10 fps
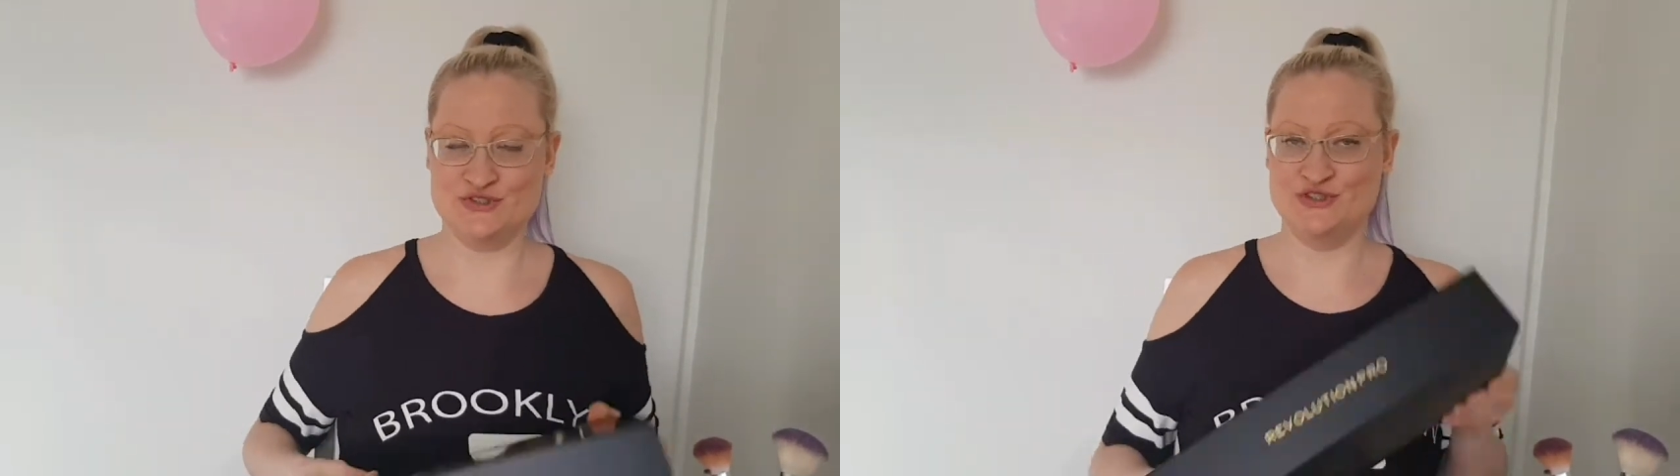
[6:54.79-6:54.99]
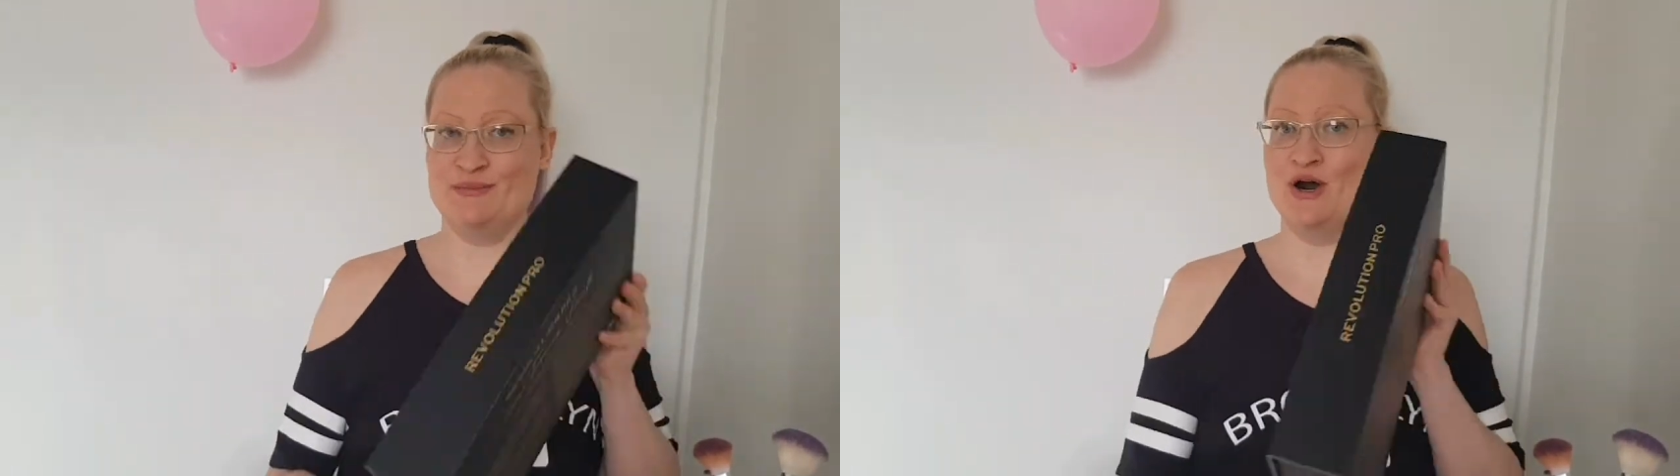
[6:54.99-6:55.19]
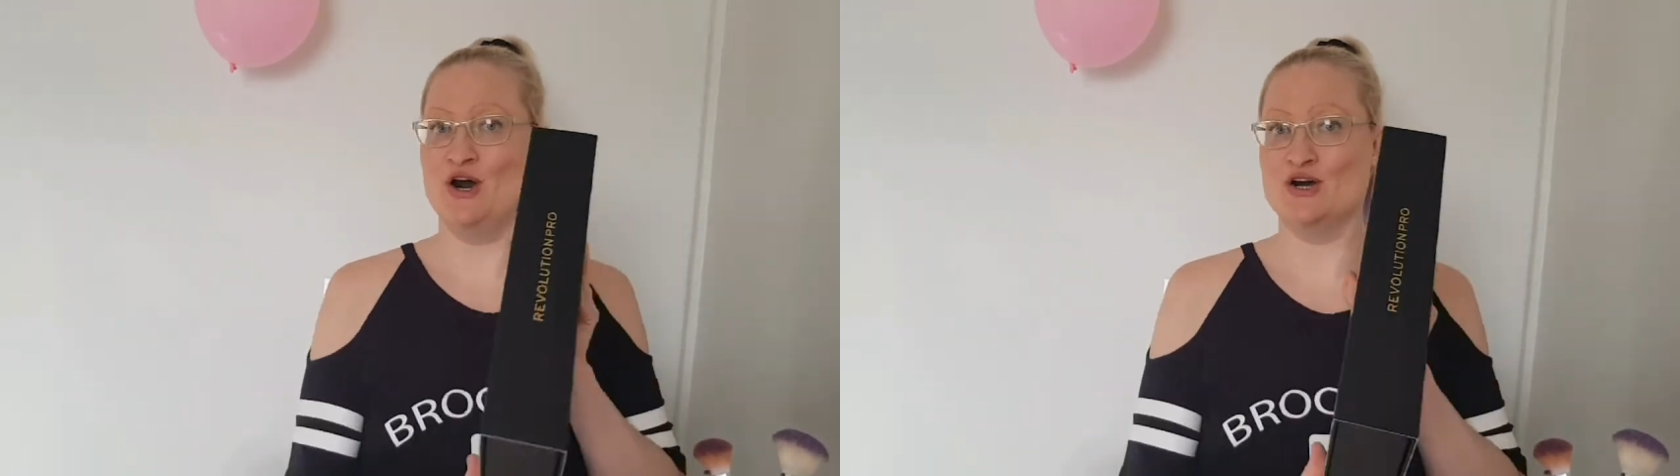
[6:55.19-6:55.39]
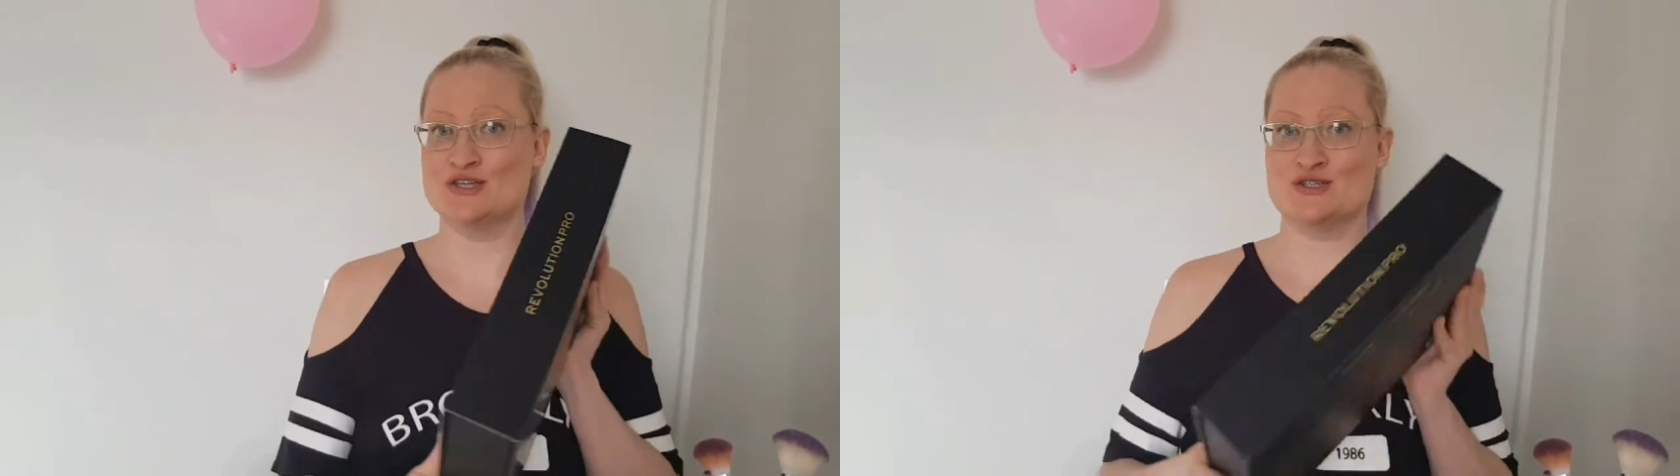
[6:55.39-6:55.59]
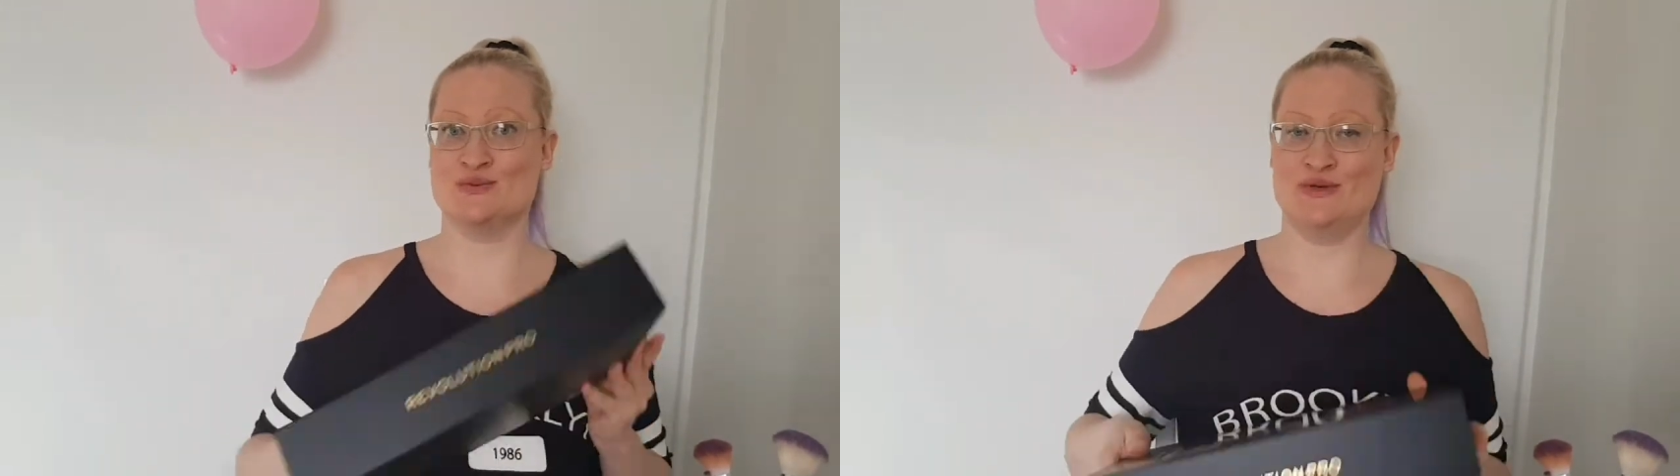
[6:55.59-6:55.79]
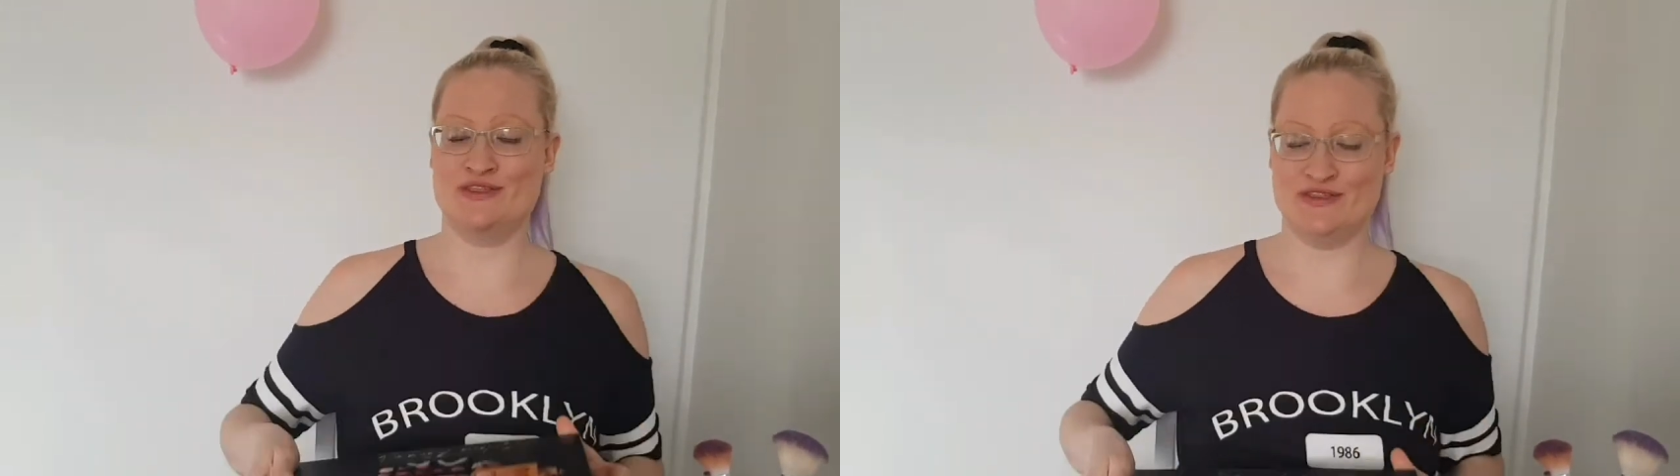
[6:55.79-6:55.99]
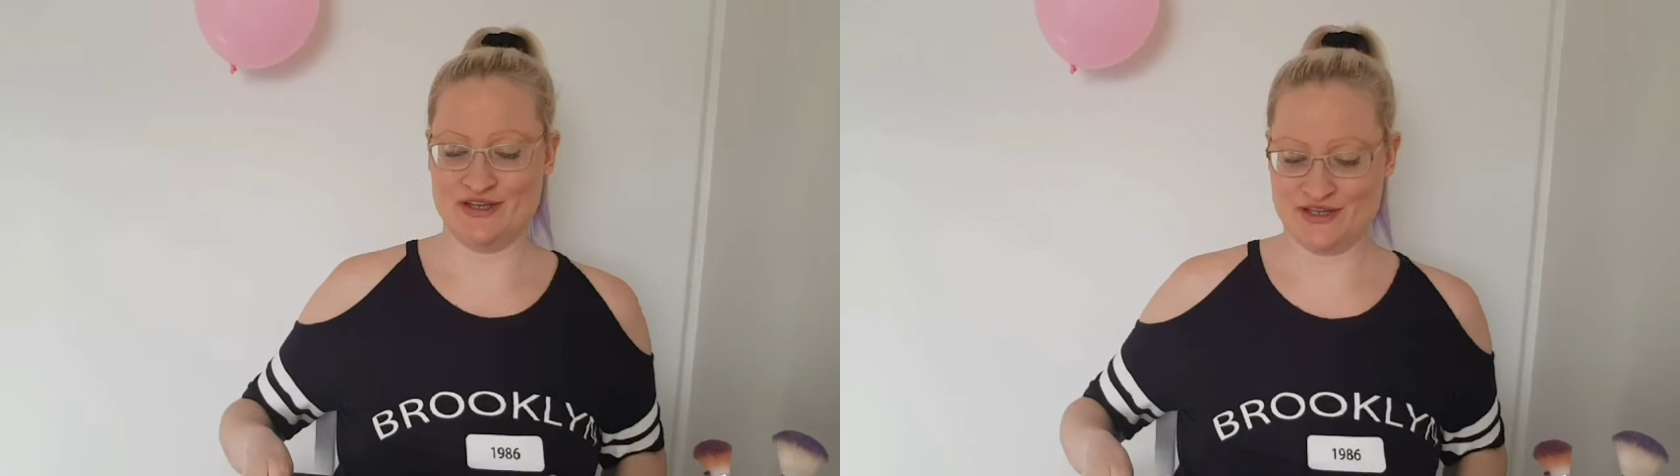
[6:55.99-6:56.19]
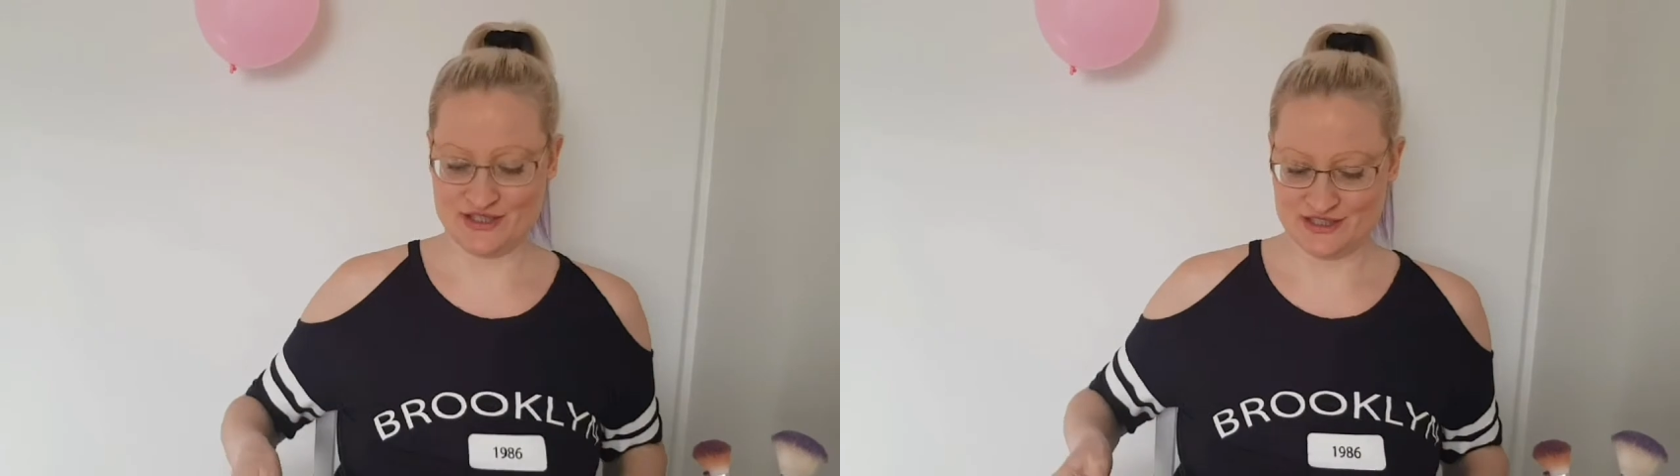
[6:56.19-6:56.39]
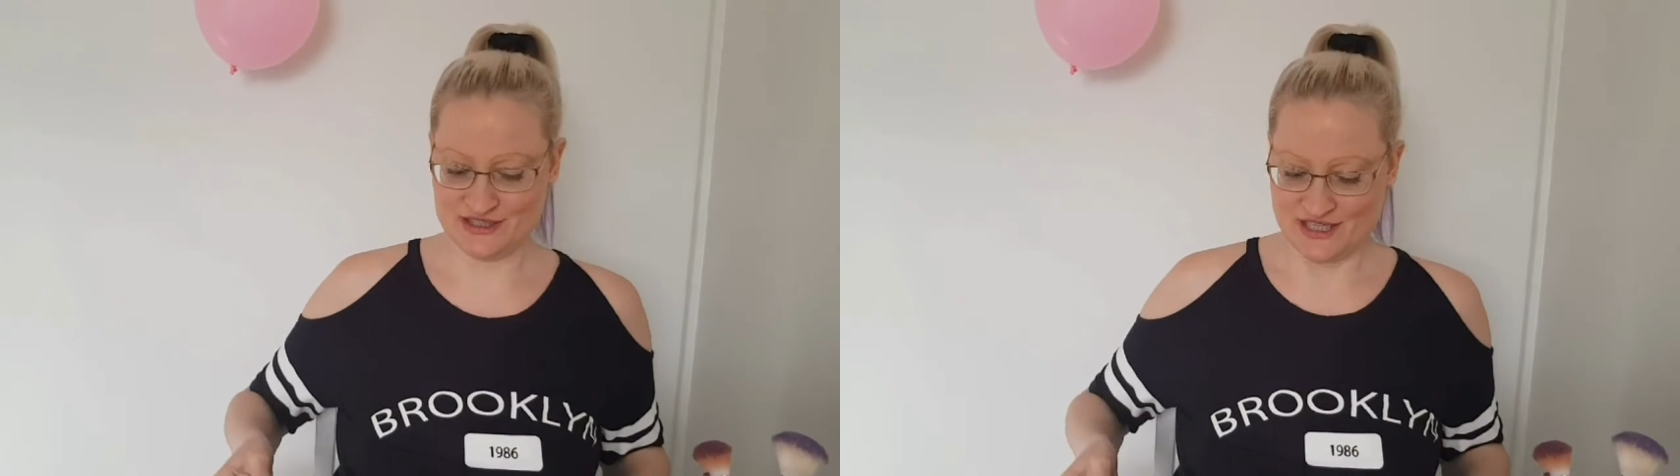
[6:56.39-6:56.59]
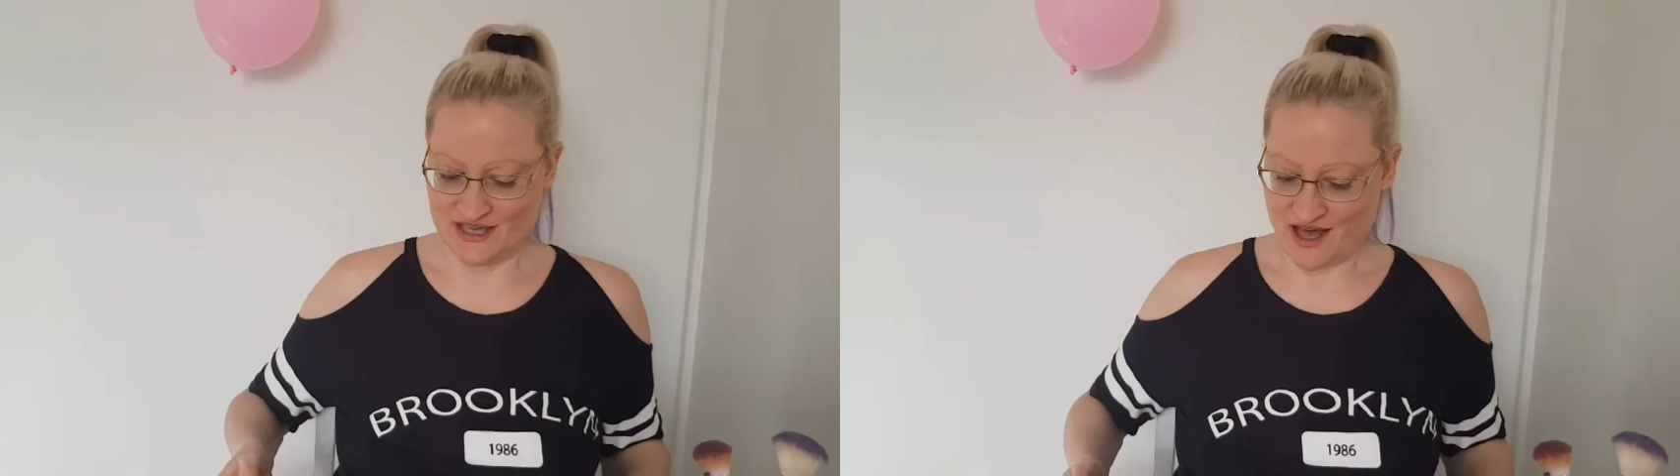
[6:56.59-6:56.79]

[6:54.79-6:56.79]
to the box with the